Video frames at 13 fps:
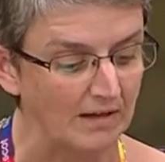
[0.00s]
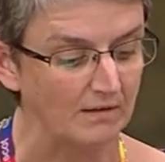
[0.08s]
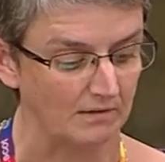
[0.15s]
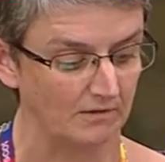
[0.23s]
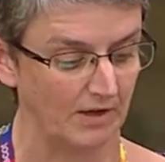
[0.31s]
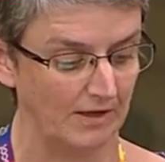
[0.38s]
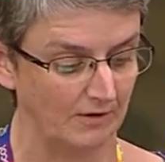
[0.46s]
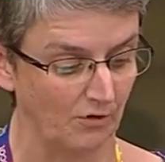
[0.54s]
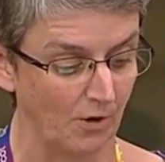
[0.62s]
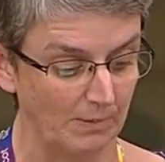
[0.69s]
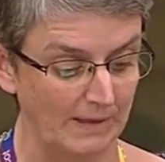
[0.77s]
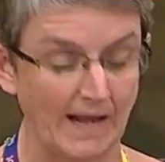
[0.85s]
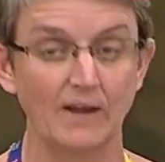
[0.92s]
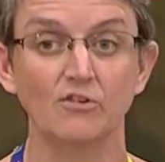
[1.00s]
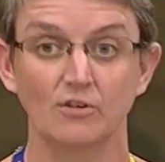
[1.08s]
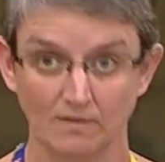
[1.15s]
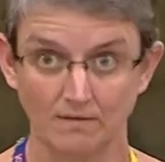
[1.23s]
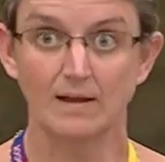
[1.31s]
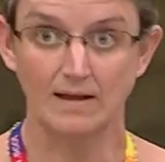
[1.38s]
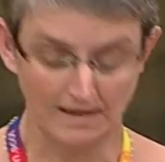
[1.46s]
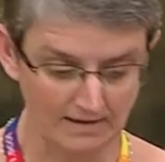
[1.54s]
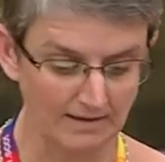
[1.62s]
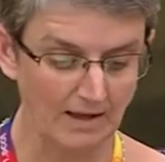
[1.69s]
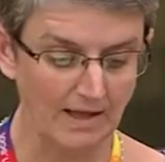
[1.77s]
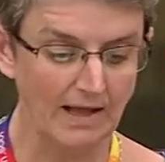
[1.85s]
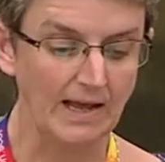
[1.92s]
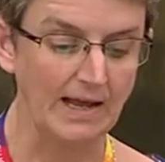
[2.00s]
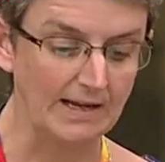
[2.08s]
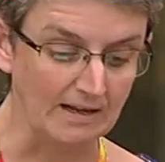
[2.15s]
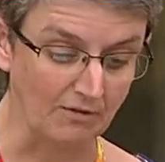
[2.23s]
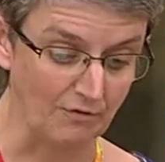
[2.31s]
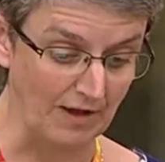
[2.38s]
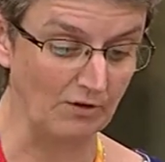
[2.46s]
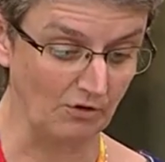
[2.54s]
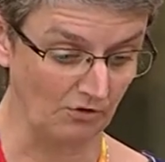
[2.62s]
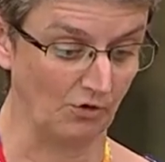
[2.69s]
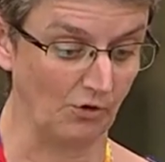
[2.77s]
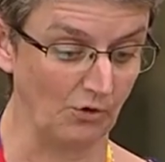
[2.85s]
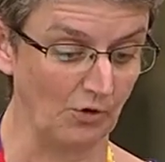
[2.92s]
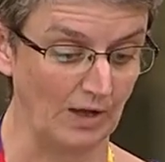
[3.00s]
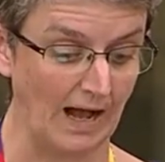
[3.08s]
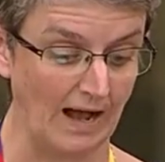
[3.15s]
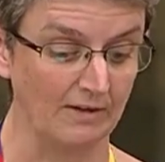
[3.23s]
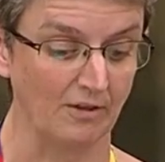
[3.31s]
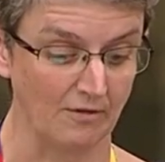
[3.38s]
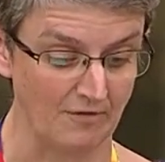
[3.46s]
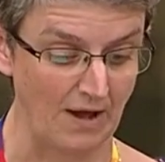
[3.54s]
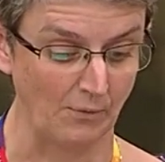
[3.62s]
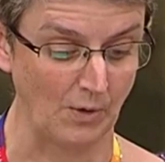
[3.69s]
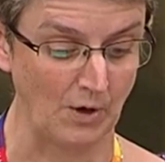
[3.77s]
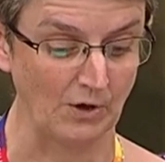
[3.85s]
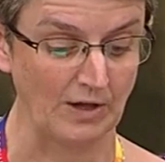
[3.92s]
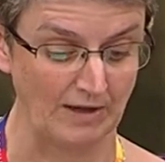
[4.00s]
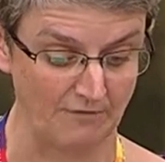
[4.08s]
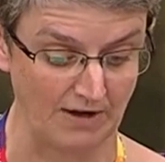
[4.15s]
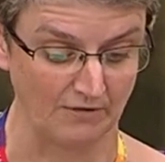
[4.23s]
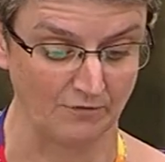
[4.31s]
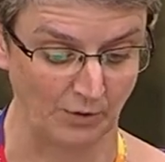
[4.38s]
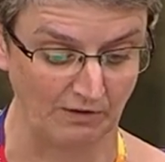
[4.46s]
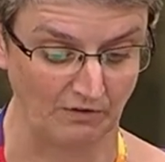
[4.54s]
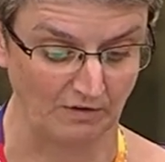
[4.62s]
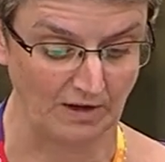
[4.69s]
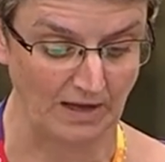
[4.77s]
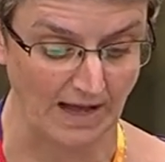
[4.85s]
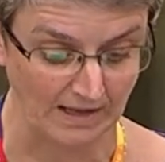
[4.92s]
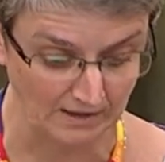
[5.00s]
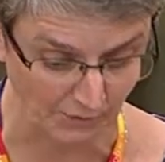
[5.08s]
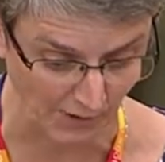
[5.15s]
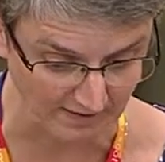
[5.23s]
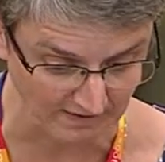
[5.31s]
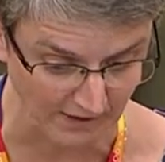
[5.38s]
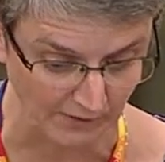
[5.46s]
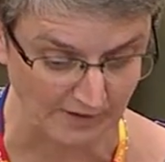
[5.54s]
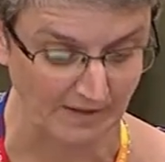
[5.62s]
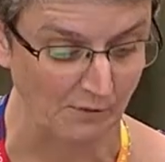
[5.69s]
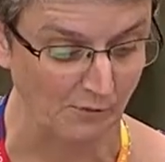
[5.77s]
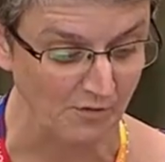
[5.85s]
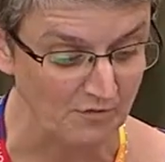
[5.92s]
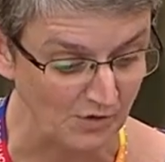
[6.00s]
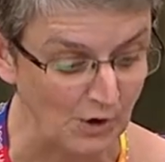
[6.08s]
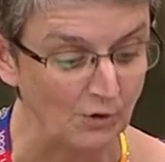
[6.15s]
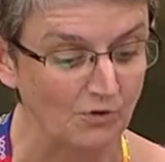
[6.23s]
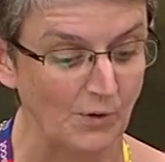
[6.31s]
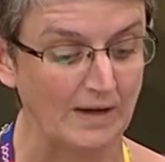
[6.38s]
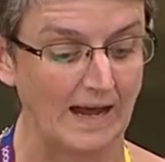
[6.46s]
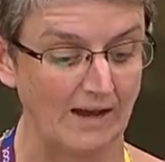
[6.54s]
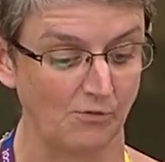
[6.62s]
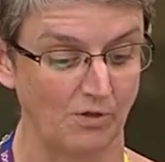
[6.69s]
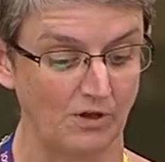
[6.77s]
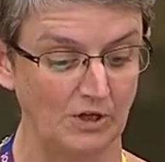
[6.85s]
Ms. Chapman, could we have a question, please? Thank you. In its under the Fair Work Effective Voice criterion, they've refused to engage with the